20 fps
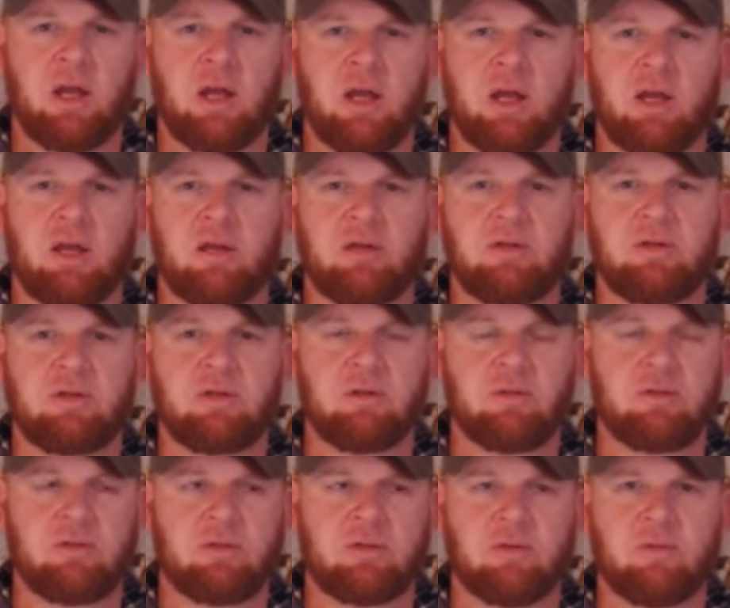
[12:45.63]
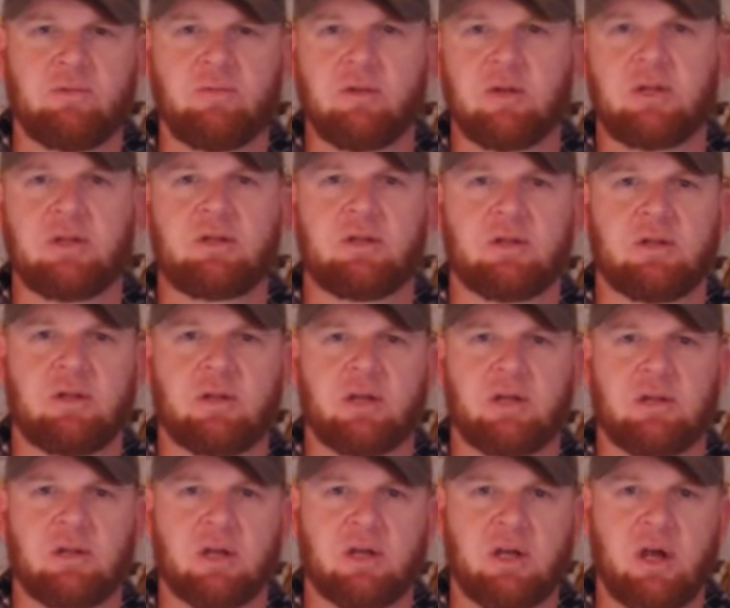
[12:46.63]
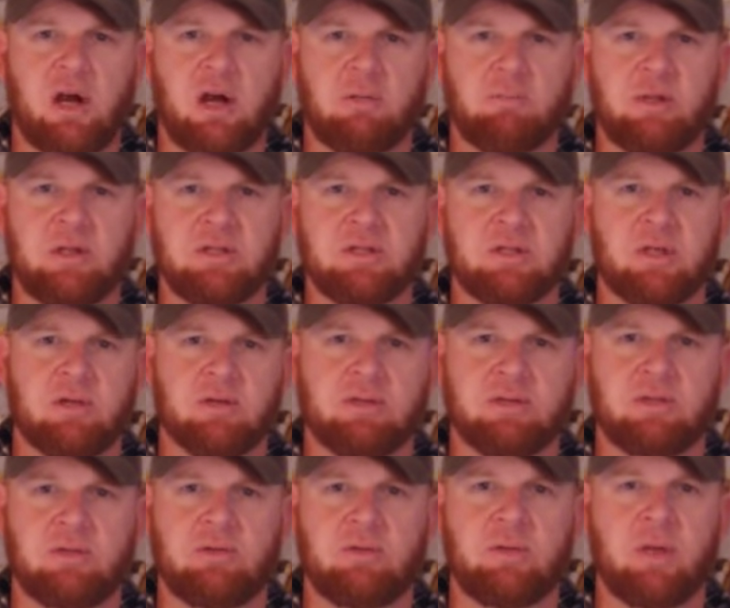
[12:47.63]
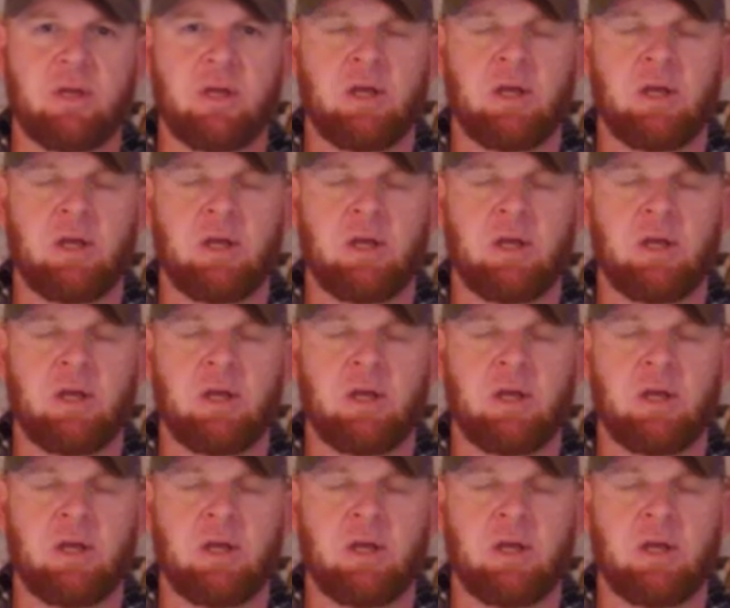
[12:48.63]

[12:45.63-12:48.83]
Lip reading: and don't forget to look at the comments also,